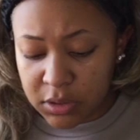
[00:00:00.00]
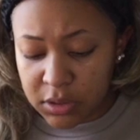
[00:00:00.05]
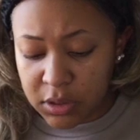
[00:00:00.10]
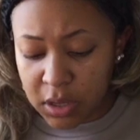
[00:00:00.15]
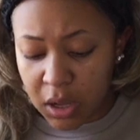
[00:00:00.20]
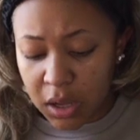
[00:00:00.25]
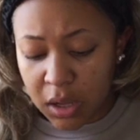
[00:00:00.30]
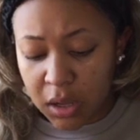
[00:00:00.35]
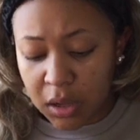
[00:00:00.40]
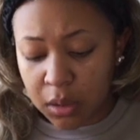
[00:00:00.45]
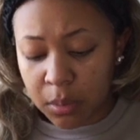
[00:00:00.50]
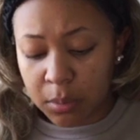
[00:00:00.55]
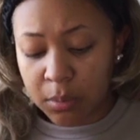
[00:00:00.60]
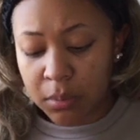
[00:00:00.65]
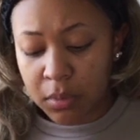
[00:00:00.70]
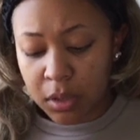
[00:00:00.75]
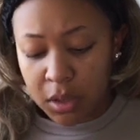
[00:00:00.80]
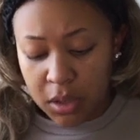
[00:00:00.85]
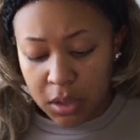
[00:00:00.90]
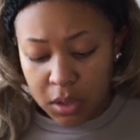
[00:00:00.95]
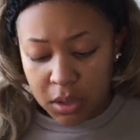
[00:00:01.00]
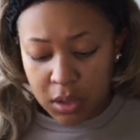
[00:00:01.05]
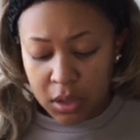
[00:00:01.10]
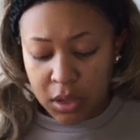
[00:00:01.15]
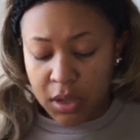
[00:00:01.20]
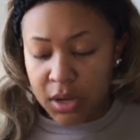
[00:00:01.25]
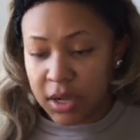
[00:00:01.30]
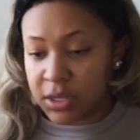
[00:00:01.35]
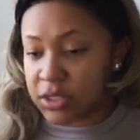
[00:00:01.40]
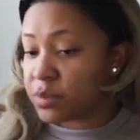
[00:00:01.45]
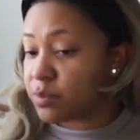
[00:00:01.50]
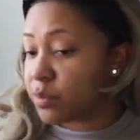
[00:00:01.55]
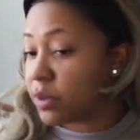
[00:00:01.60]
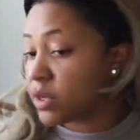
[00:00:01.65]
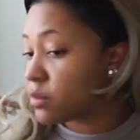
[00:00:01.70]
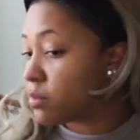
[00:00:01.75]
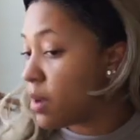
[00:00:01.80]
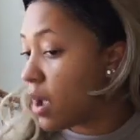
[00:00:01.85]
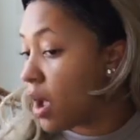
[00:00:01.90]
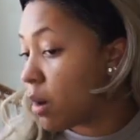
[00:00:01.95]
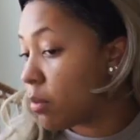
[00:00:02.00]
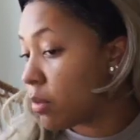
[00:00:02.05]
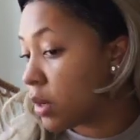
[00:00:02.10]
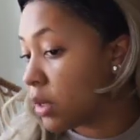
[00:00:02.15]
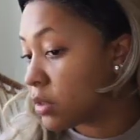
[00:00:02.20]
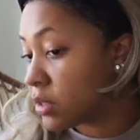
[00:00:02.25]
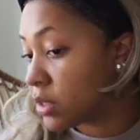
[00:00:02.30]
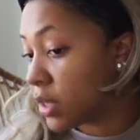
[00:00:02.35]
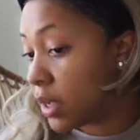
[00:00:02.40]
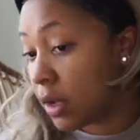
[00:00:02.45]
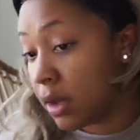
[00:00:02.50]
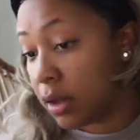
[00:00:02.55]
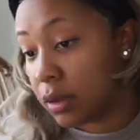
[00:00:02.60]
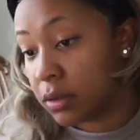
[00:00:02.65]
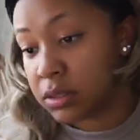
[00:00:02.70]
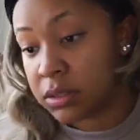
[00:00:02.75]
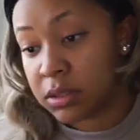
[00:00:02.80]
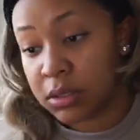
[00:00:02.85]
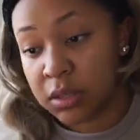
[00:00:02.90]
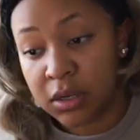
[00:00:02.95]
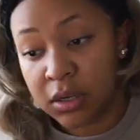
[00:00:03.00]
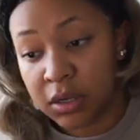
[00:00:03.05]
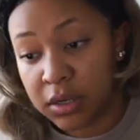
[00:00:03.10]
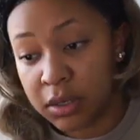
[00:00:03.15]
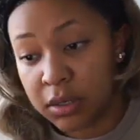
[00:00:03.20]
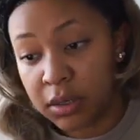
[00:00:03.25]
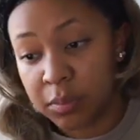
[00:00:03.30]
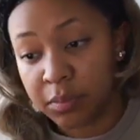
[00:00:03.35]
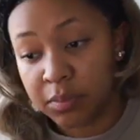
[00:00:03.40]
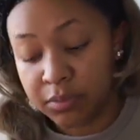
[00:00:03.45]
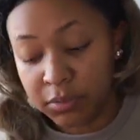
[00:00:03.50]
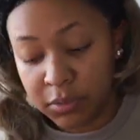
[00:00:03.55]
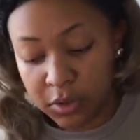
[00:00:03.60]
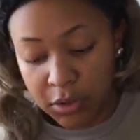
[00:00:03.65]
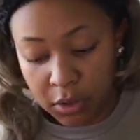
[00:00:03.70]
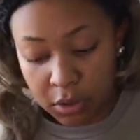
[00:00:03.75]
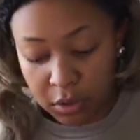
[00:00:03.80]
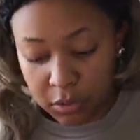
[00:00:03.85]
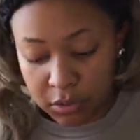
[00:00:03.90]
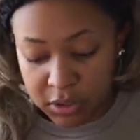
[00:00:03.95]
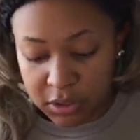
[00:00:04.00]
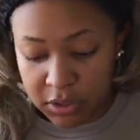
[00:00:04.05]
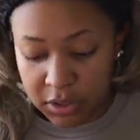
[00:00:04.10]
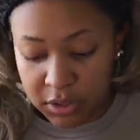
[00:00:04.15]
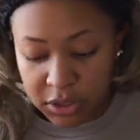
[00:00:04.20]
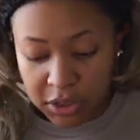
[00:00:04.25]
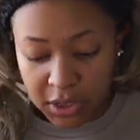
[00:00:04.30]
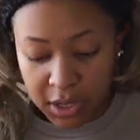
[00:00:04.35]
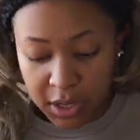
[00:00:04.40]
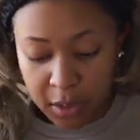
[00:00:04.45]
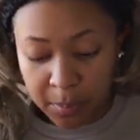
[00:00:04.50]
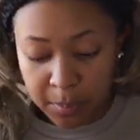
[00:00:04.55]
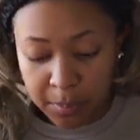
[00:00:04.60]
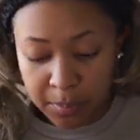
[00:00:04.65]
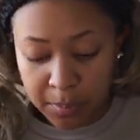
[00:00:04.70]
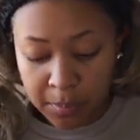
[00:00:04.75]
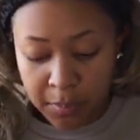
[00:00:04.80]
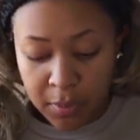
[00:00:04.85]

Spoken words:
And I just brushed my eyebrows out to their, to their shape.